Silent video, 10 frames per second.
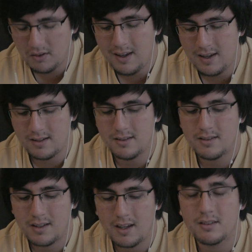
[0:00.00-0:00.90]

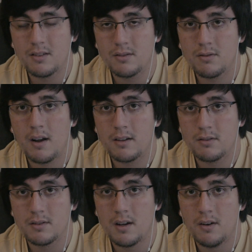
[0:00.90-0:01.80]
please get those
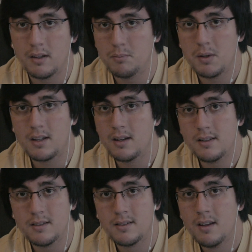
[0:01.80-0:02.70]
trackers going,
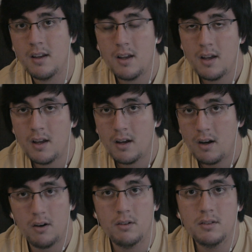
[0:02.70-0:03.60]
because
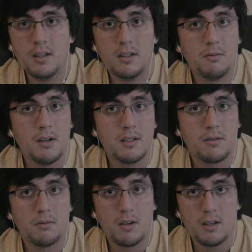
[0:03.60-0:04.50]
only in the
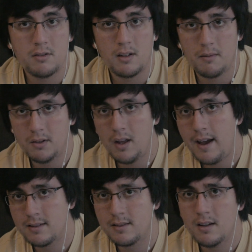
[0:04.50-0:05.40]
western region of
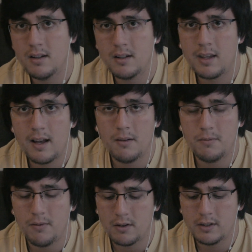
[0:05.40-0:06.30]
Alaska,
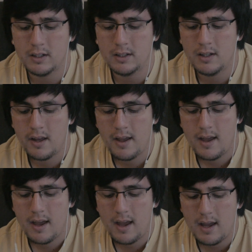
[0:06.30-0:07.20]
California,
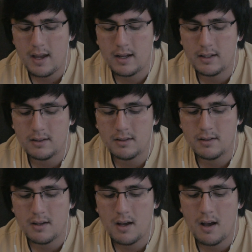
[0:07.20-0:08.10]
and
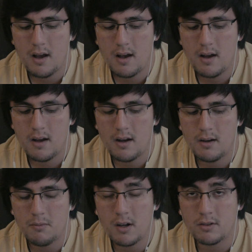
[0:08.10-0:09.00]

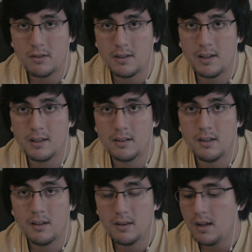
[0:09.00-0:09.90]

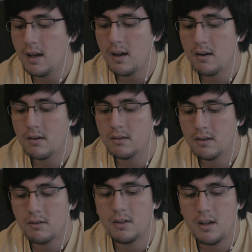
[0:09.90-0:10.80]
Washington, they're
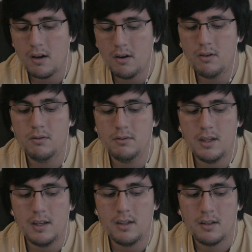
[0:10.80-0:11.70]
the
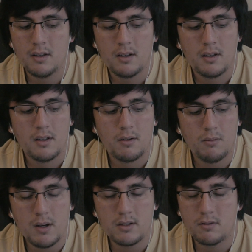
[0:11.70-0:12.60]
only
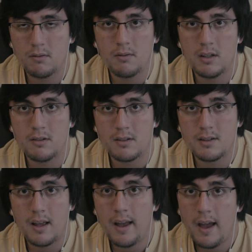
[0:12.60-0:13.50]
western
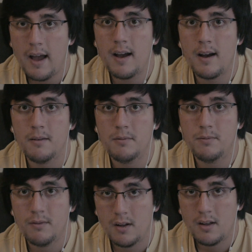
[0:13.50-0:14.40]
regions that have